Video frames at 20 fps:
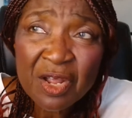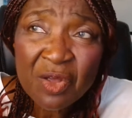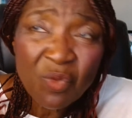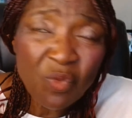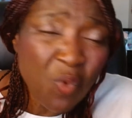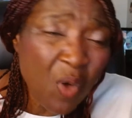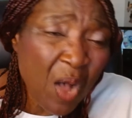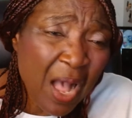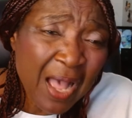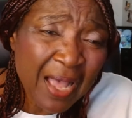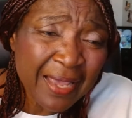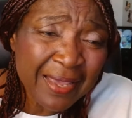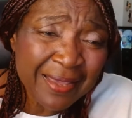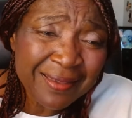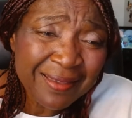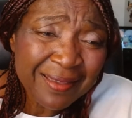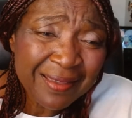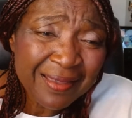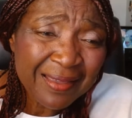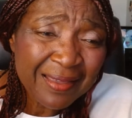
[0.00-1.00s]
Why?
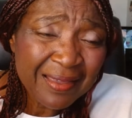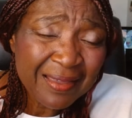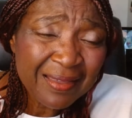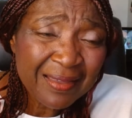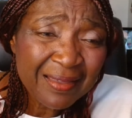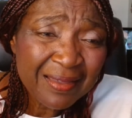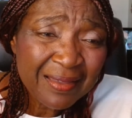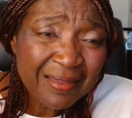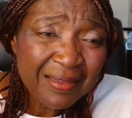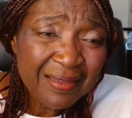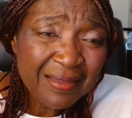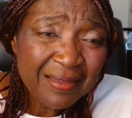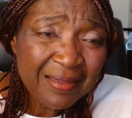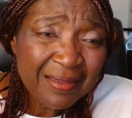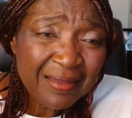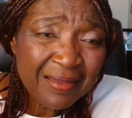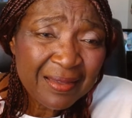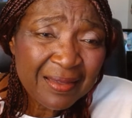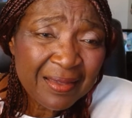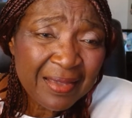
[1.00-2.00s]

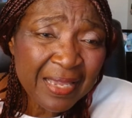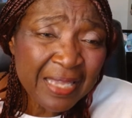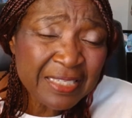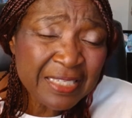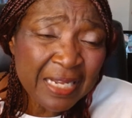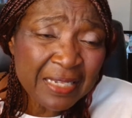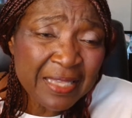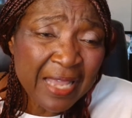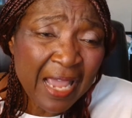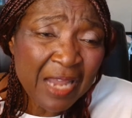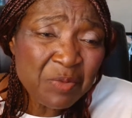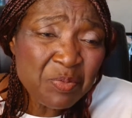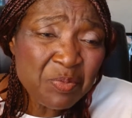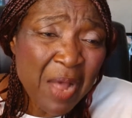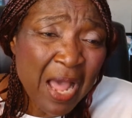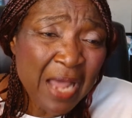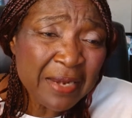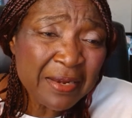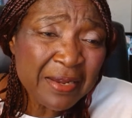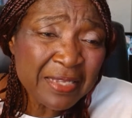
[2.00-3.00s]
It's a dead man.